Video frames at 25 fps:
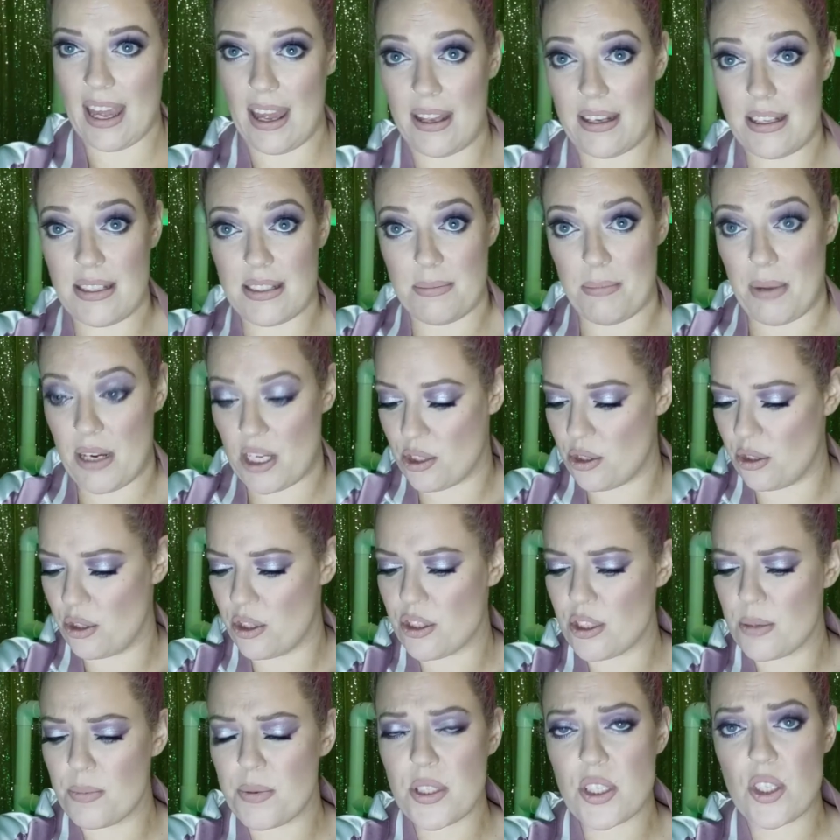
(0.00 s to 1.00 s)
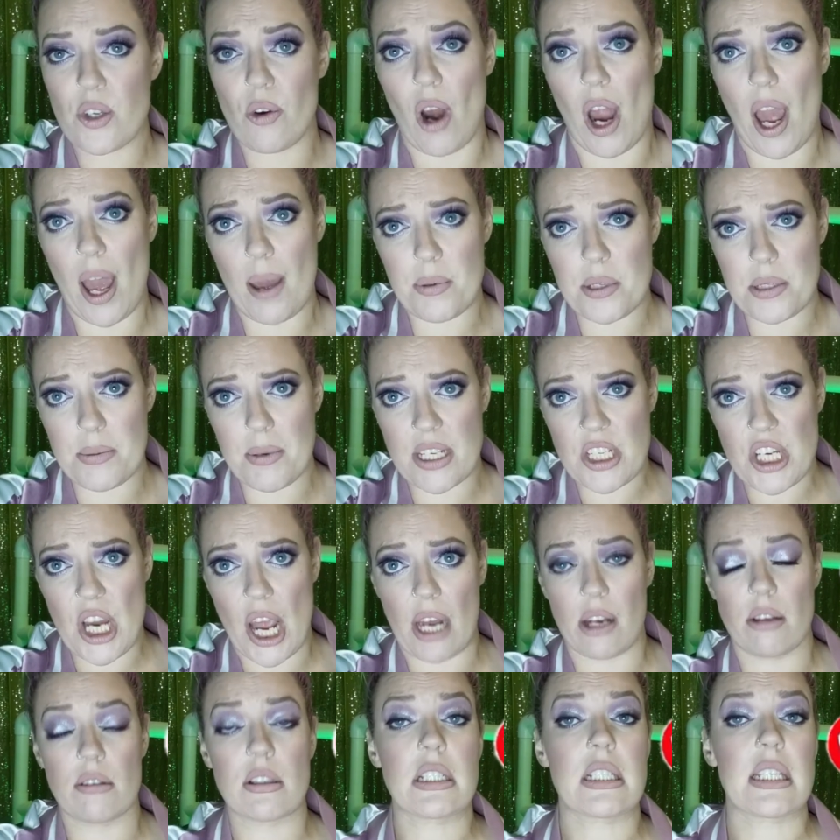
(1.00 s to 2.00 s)
And make sure you subscribe to my
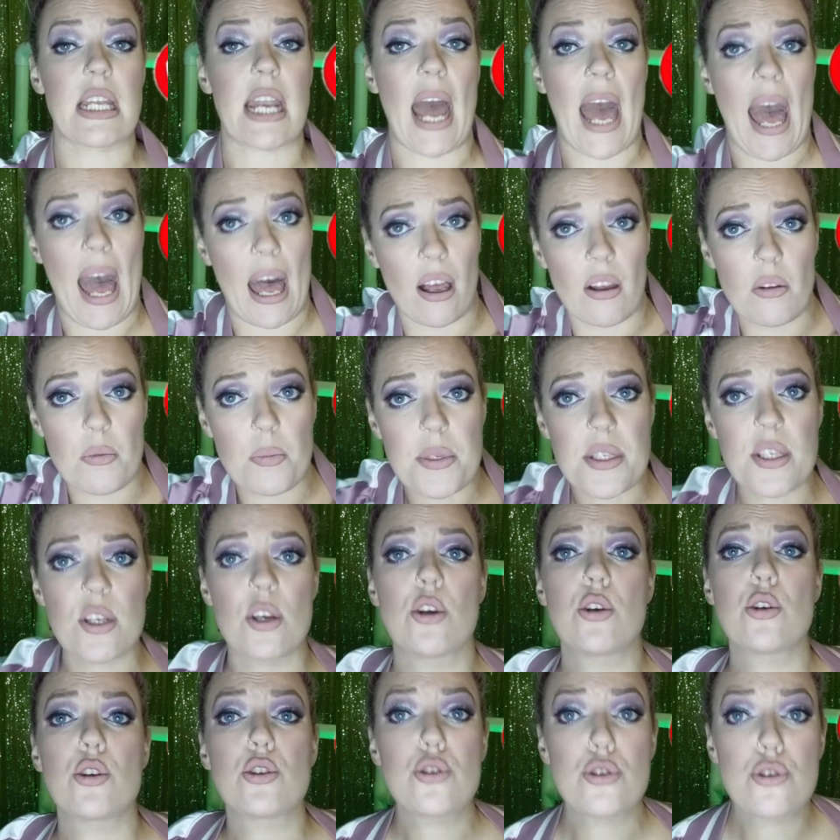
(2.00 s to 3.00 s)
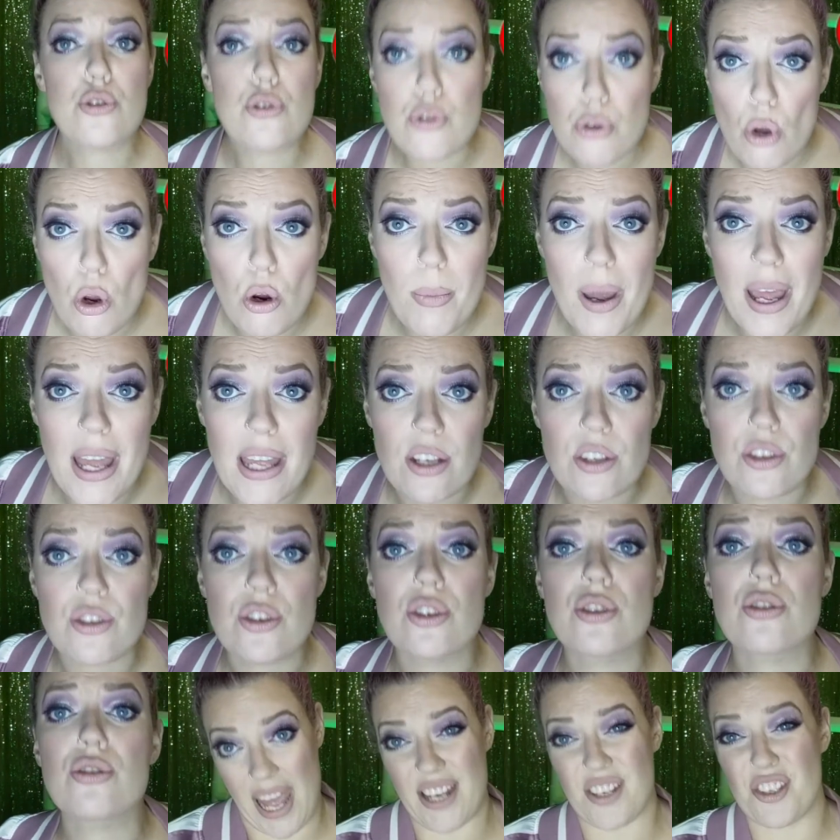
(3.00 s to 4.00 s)
channel because it helps so much,
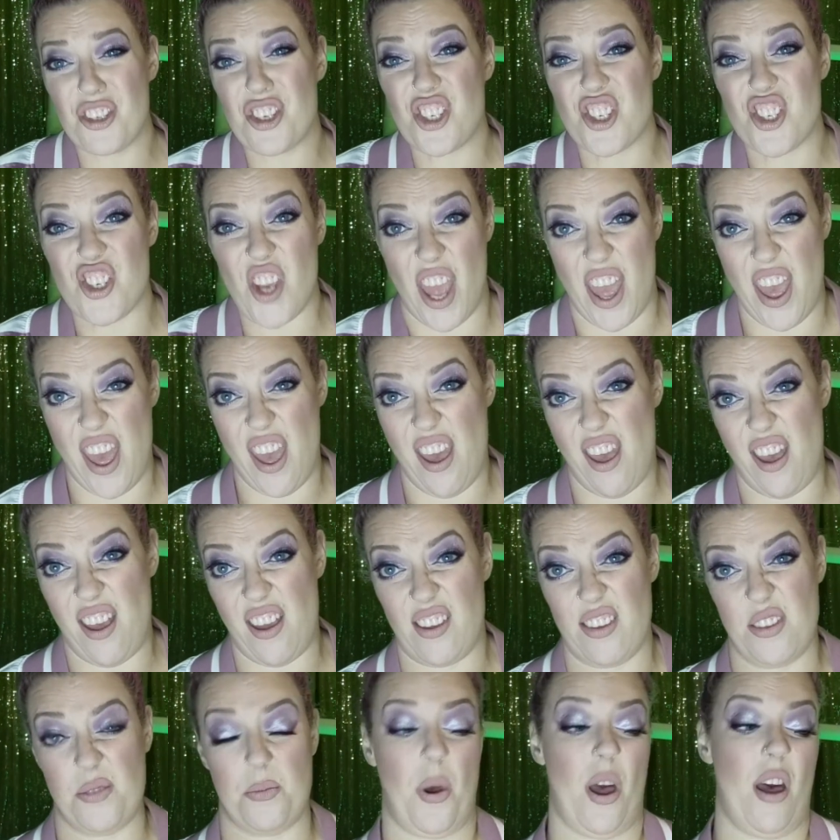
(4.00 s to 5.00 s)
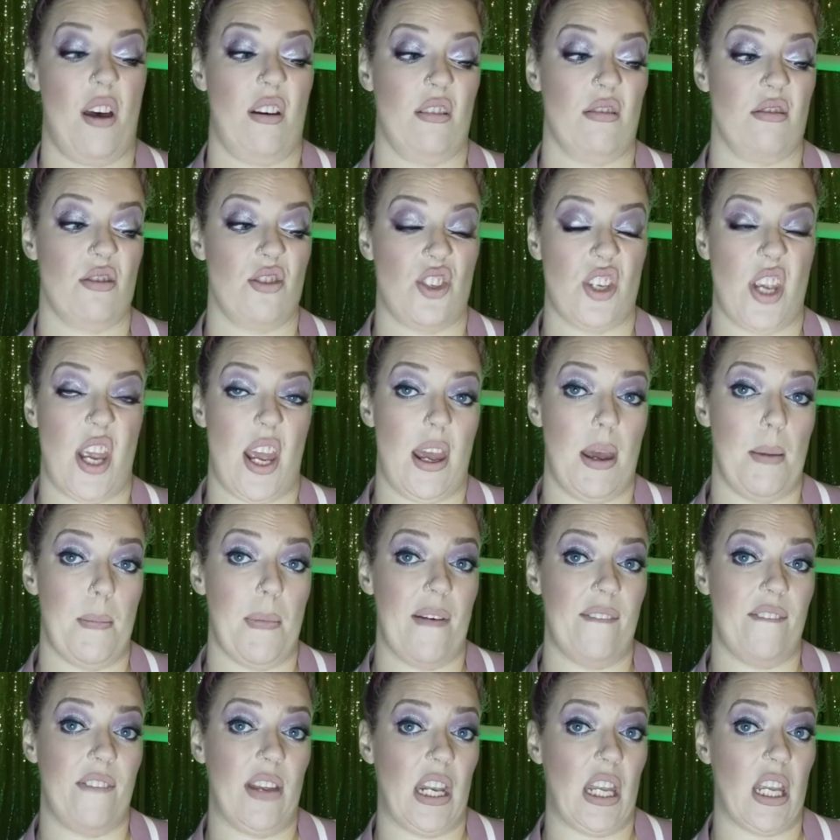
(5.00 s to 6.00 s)
and share as well. Share
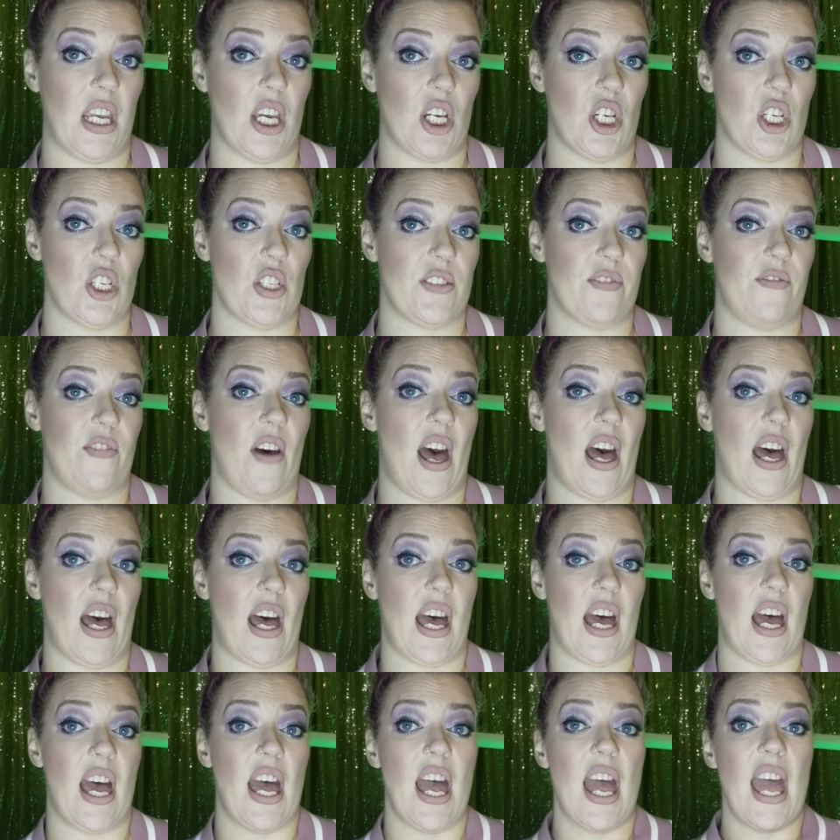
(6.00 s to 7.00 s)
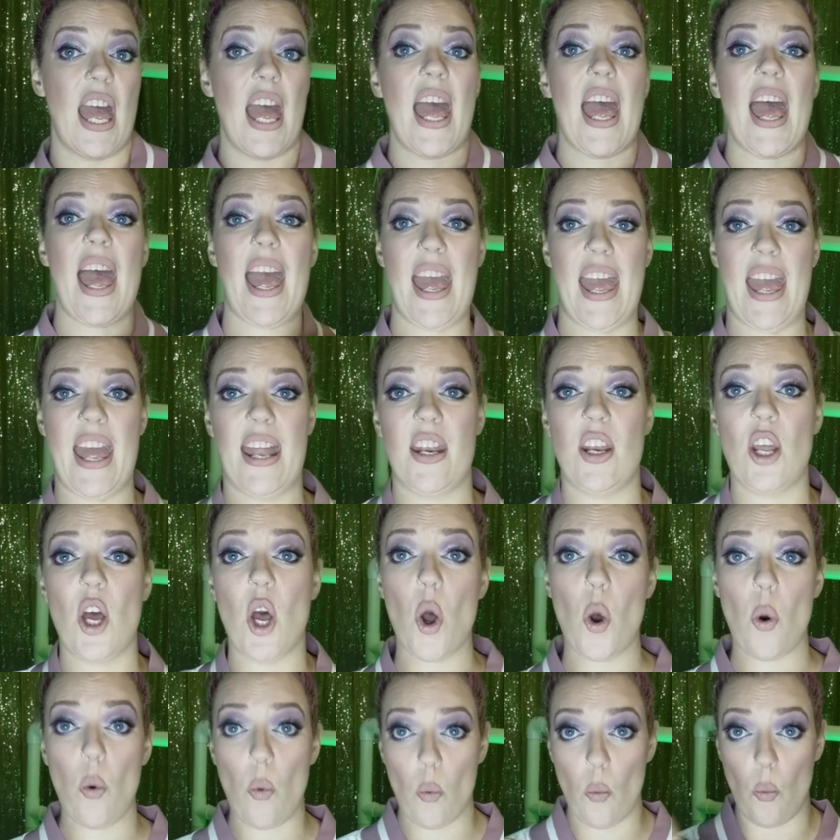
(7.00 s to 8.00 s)
my videos far and
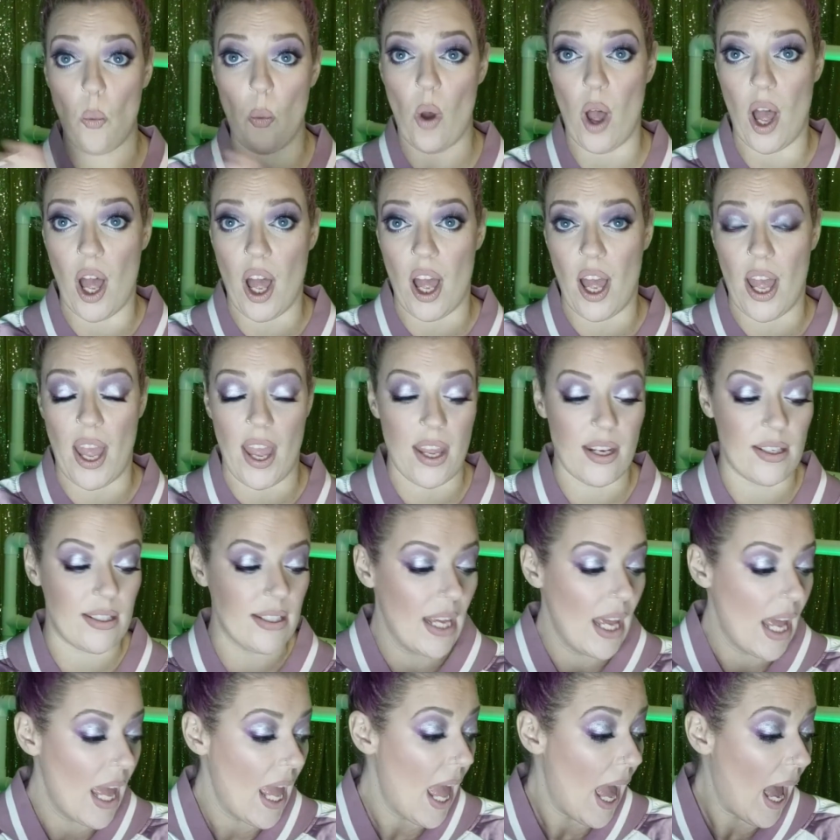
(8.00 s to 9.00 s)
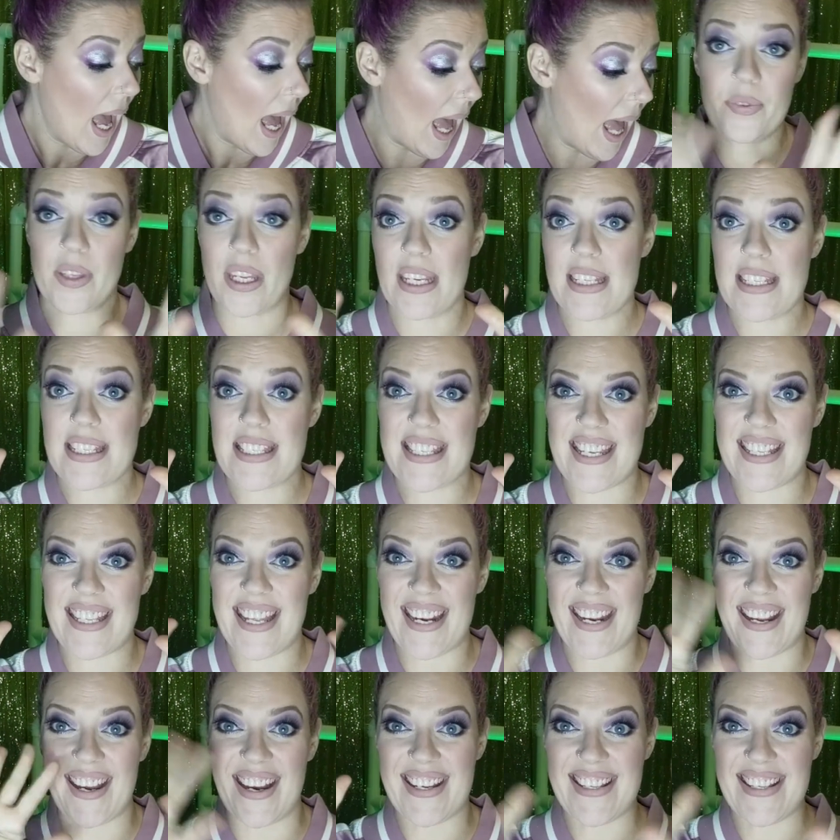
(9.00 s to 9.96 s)
wide. See you later,